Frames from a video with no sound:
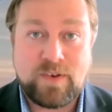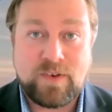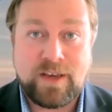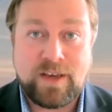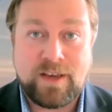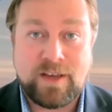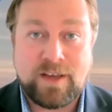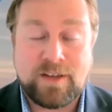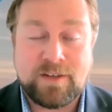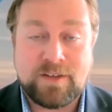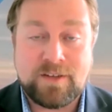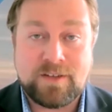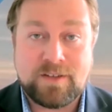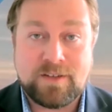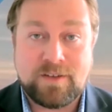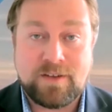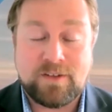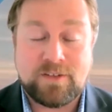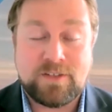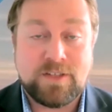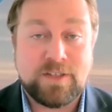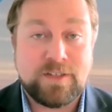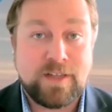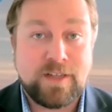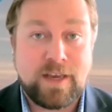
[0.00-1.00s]
And
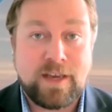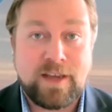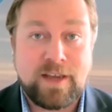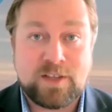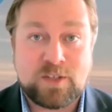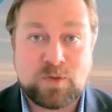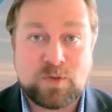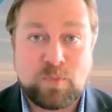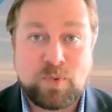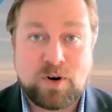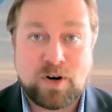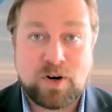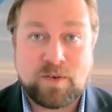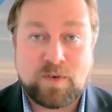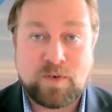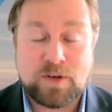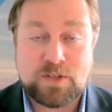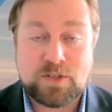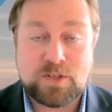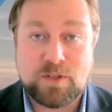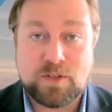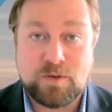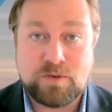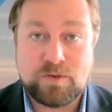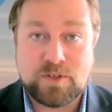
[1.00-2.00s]
today, as part of our
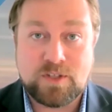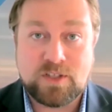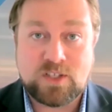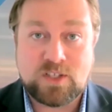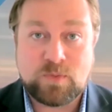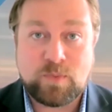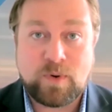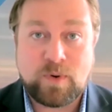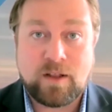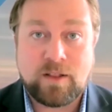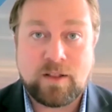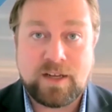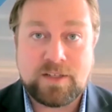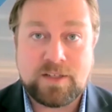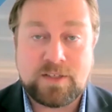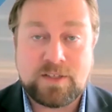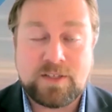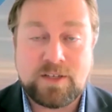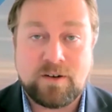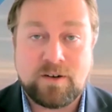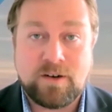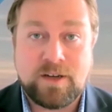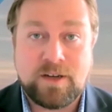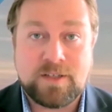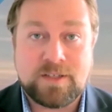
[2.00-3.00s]
Solution Spotlight
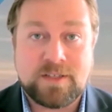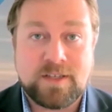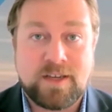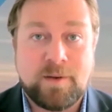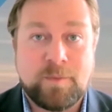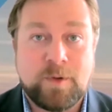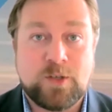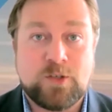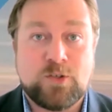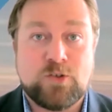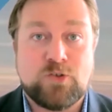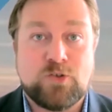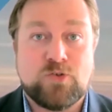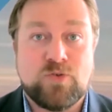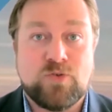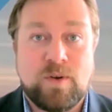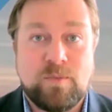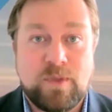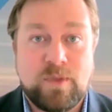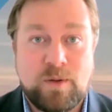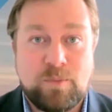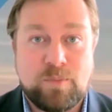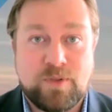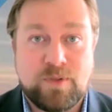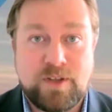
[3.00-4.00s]
series, I'm
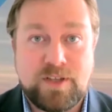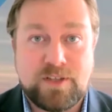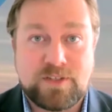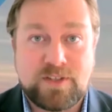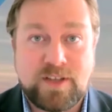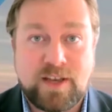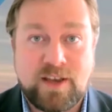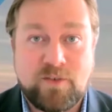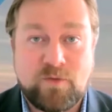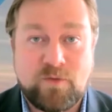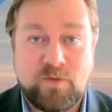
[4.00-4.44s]
extremely pleased to have